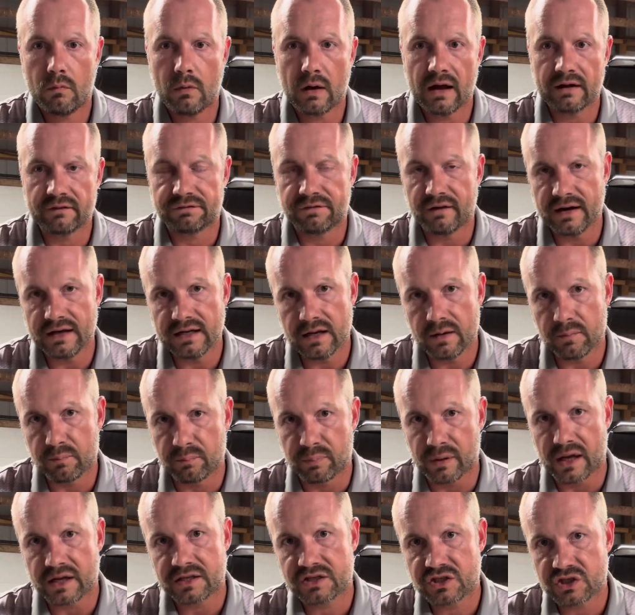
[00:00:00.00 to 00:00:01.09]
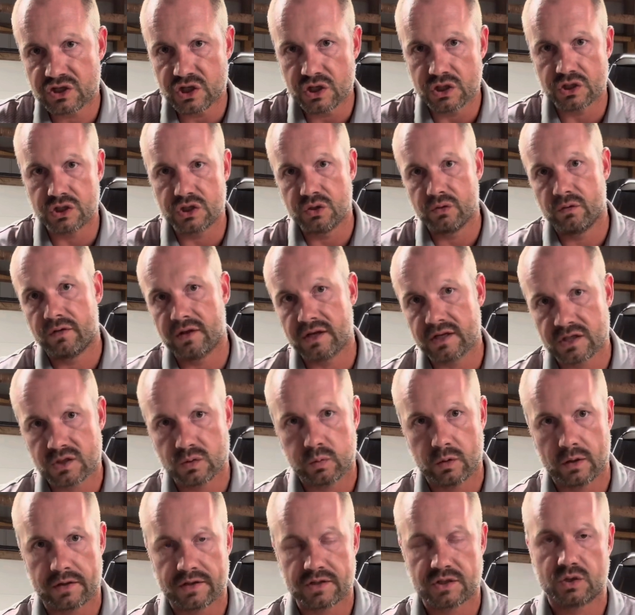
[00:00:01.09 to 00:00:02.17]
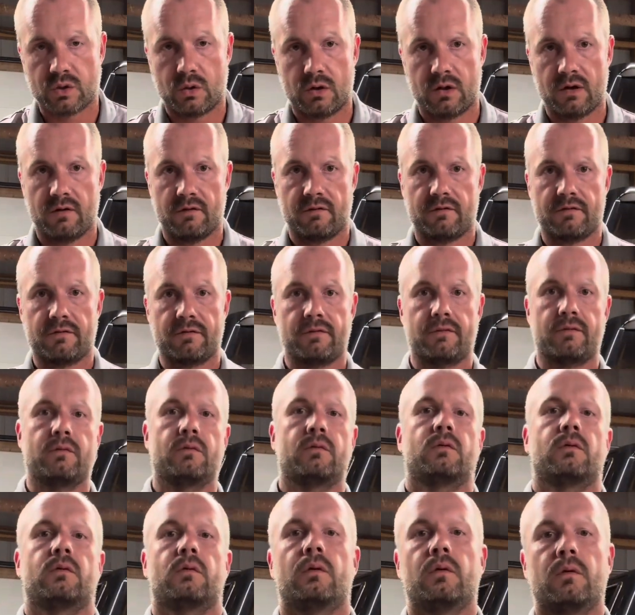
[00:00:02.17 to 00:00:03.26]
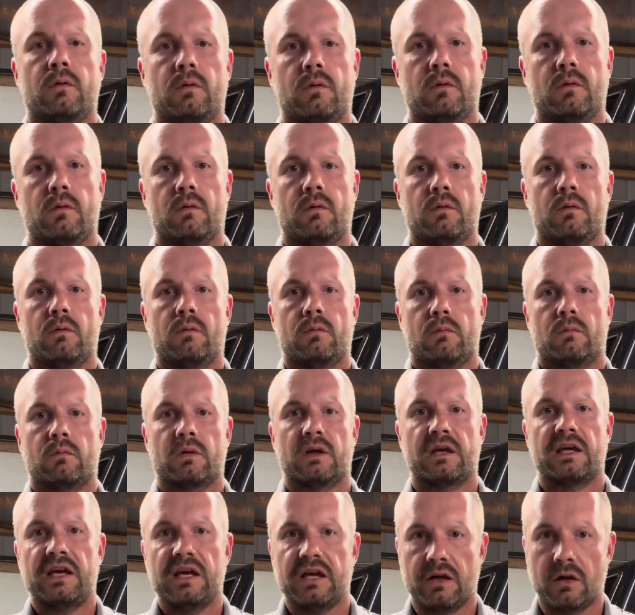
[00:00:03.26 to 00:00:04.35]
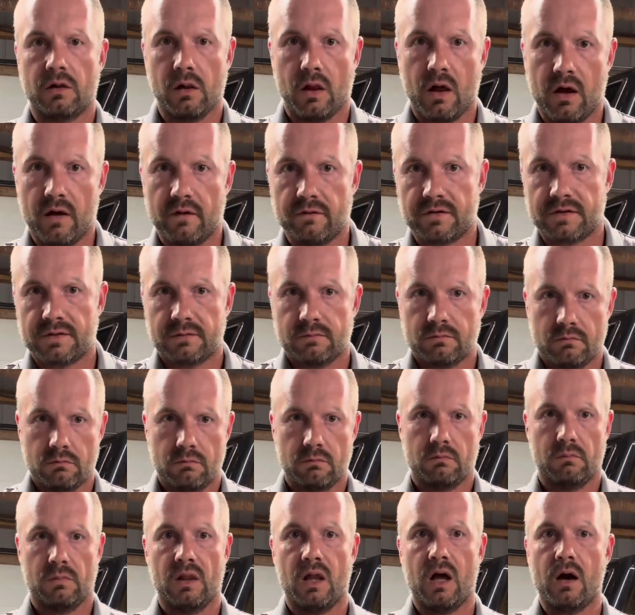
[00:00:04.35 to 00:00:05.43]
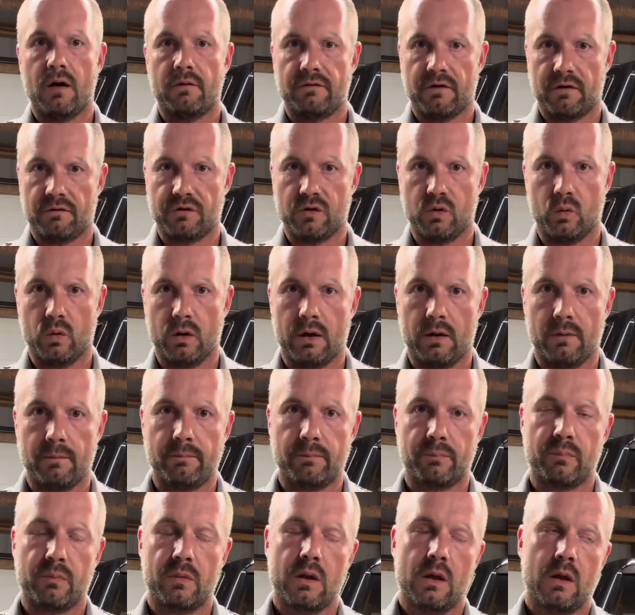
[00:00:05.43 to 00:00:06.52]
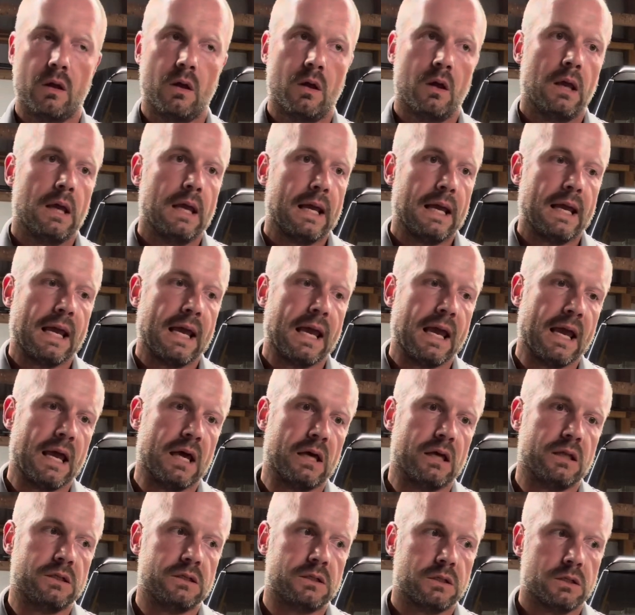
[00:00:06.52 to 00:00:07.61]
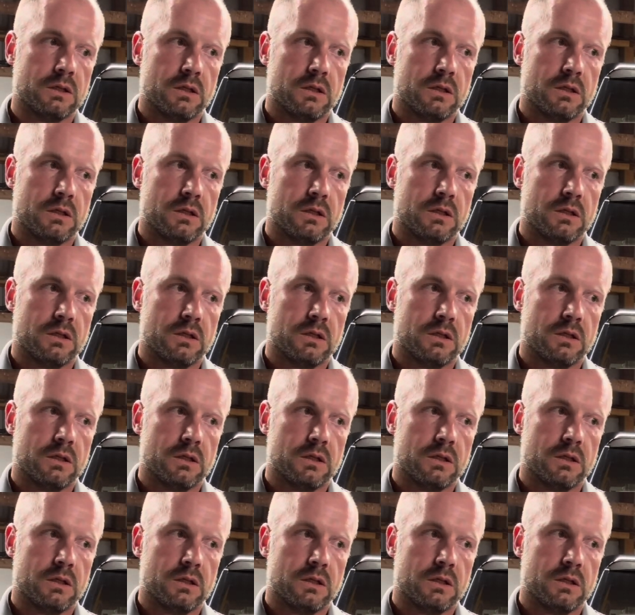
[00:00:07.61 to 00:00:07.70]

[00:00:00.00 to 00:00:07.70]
find it best to do this with sort of kid gloves, love, if you will. And